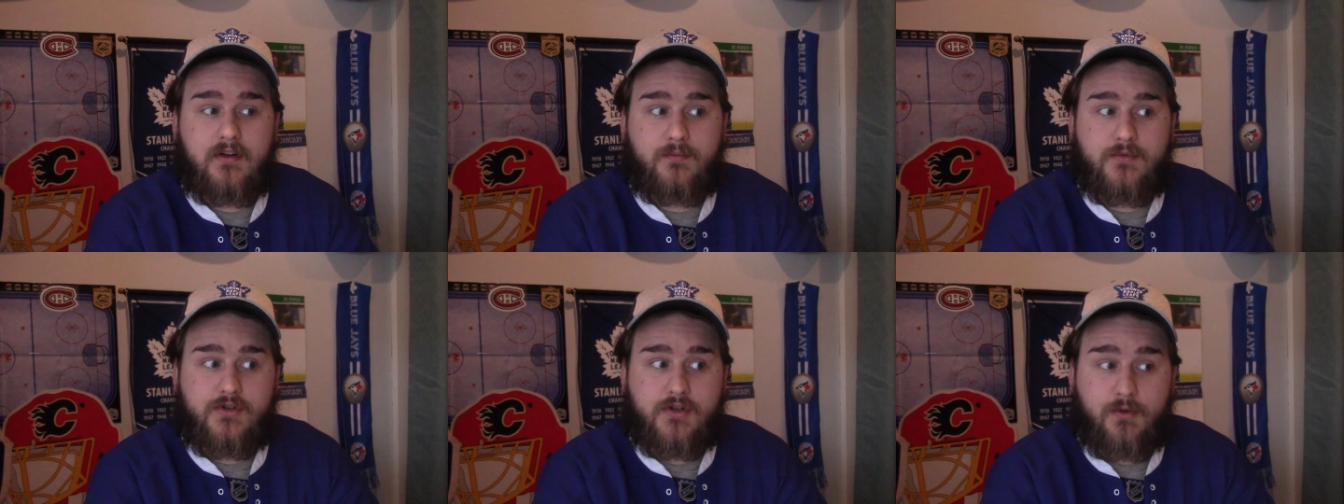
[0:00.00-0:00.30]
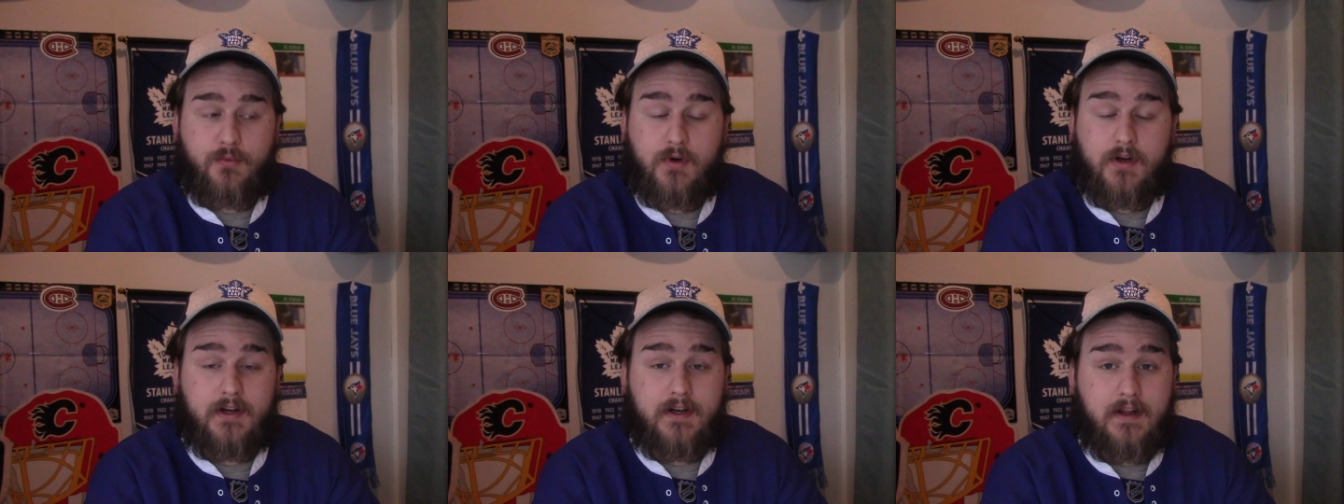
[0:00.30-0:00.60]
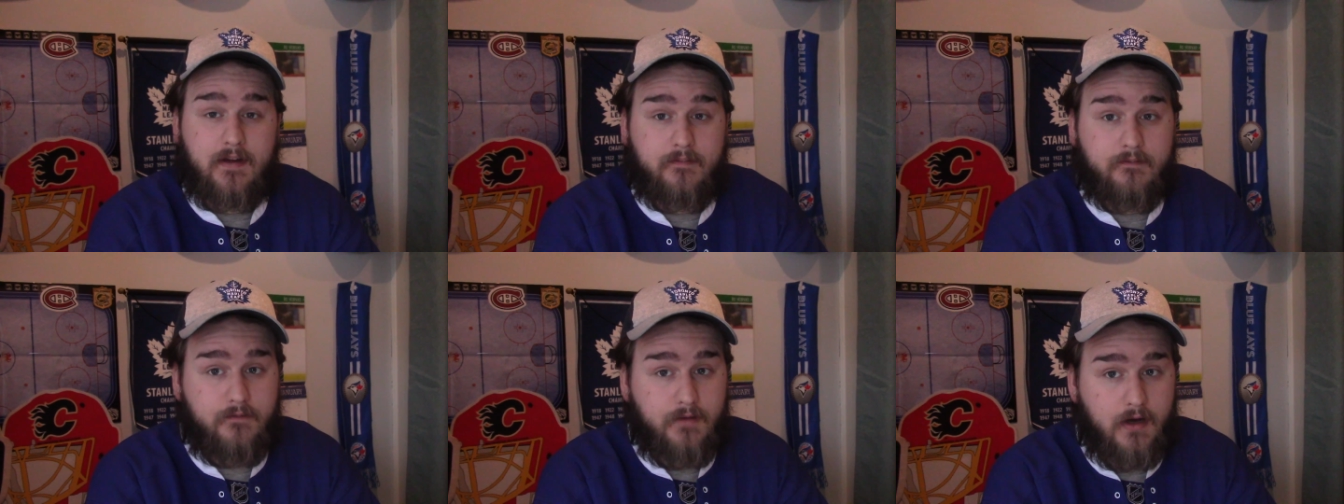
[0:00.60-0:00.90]
I'm sure we're going to
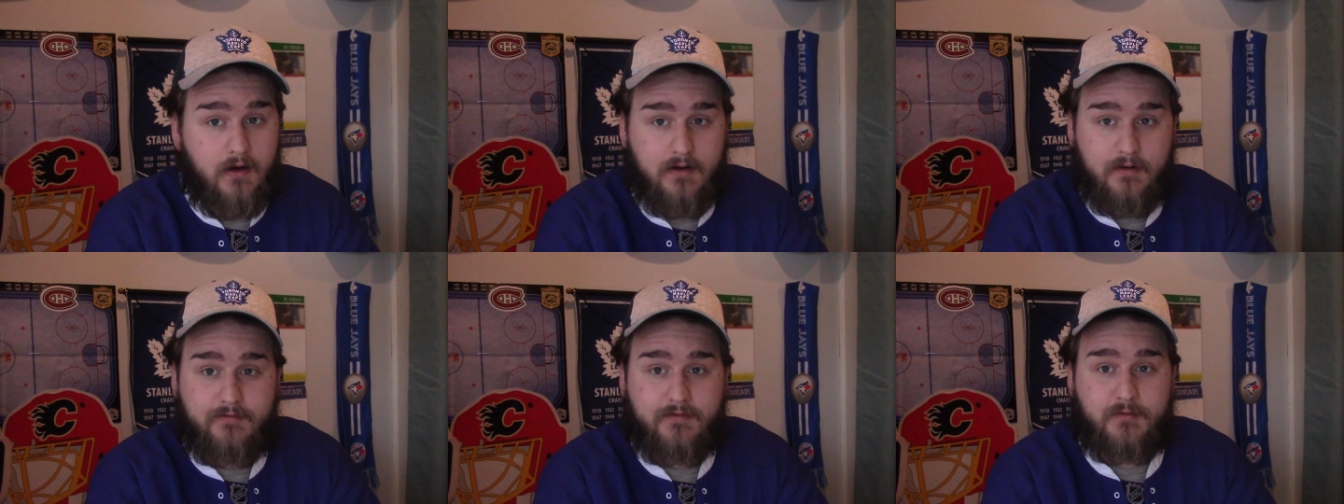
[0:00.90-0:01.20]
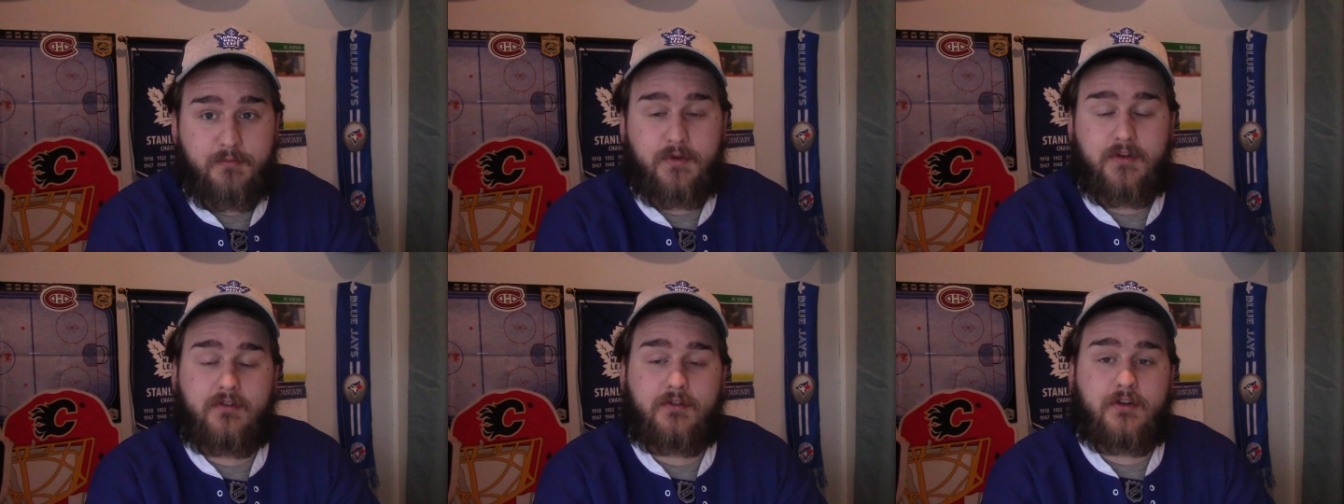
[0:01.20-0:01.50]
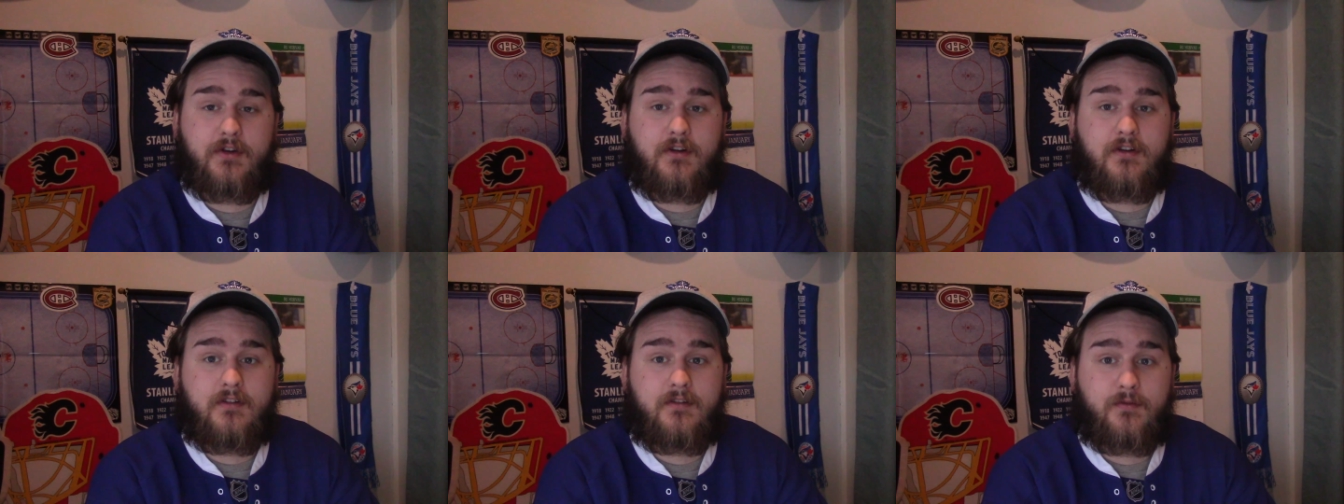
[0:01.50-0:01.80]
get very
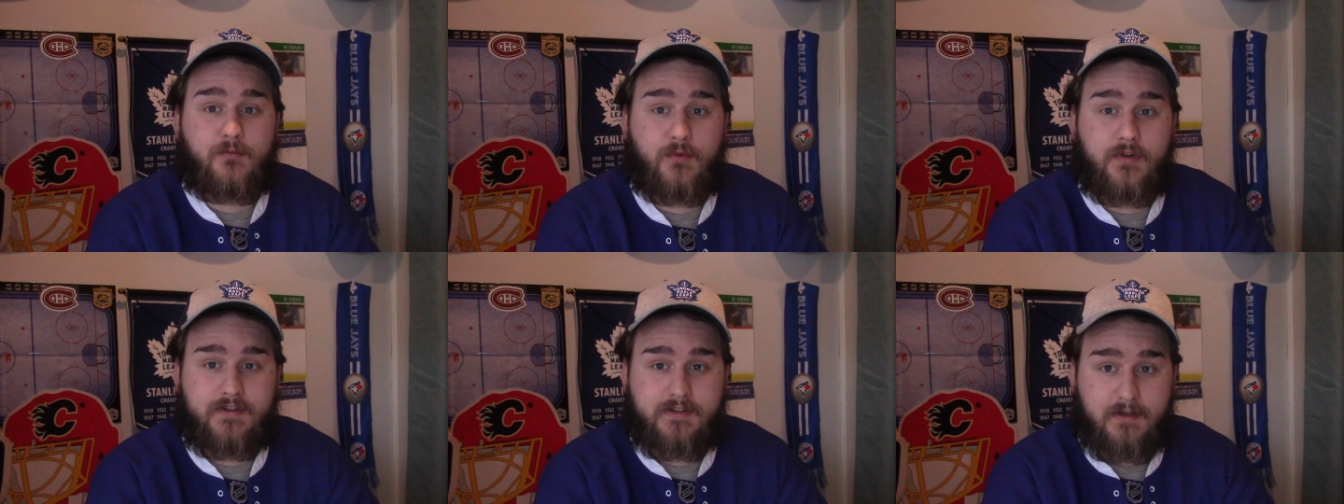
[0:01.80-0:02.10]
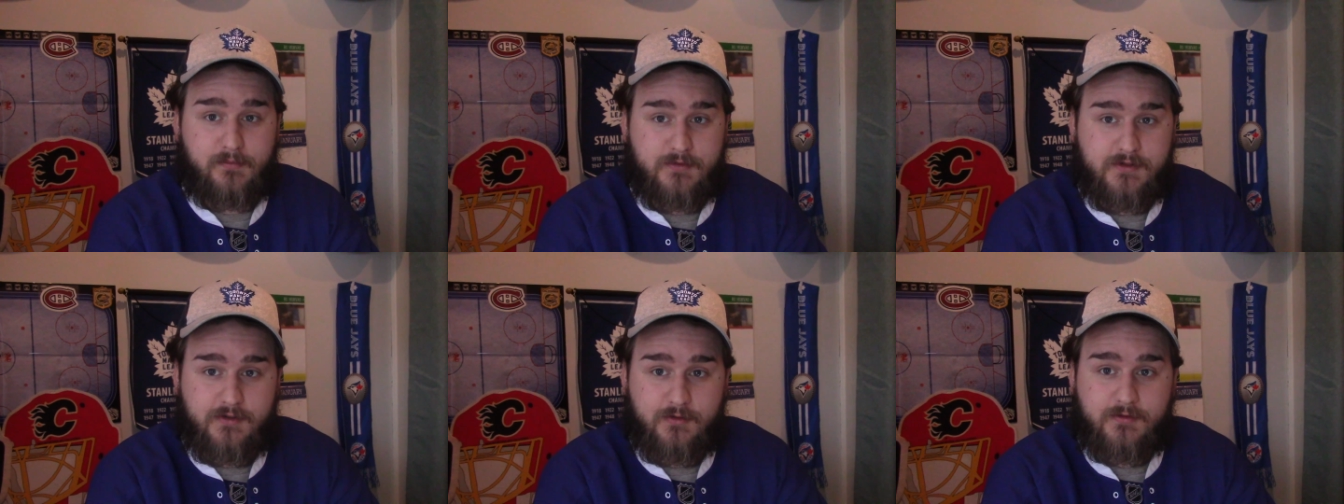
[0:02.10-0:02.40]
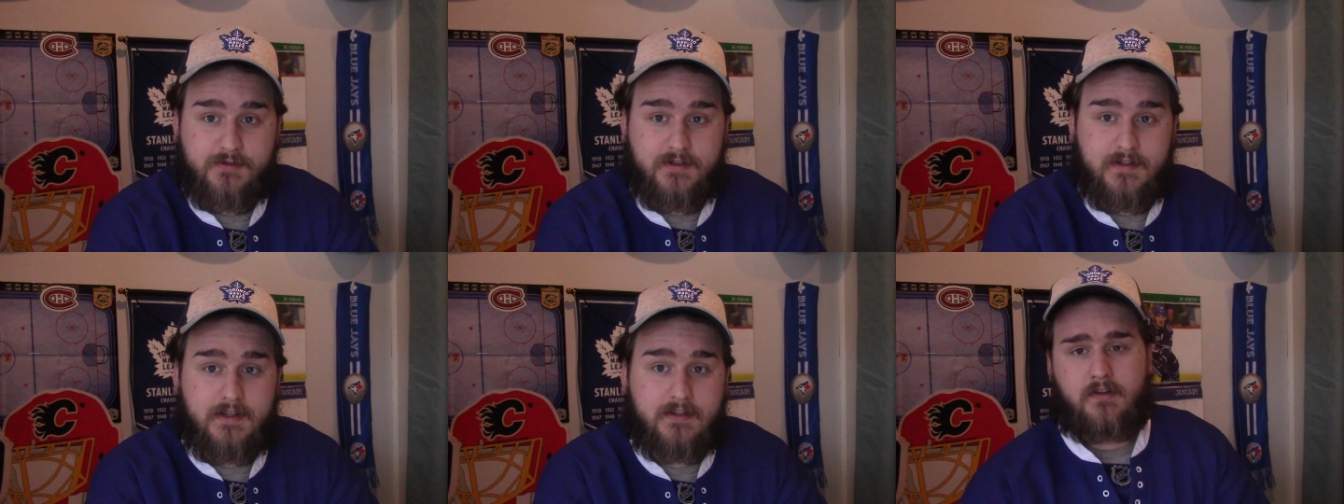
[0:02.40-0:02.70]
familiar with Tim
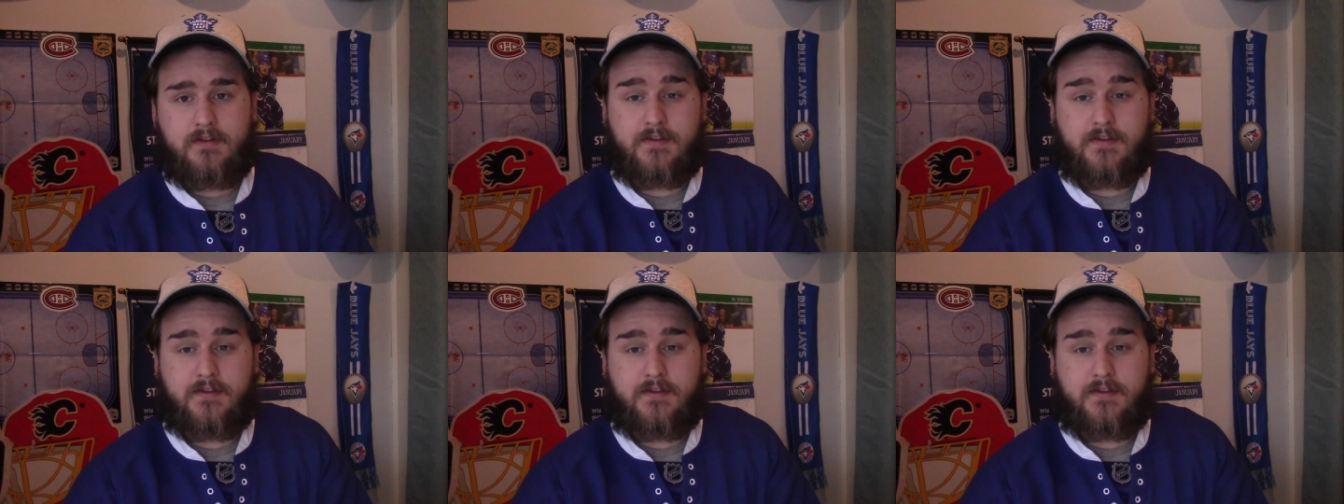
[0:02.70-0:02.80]
Stützle.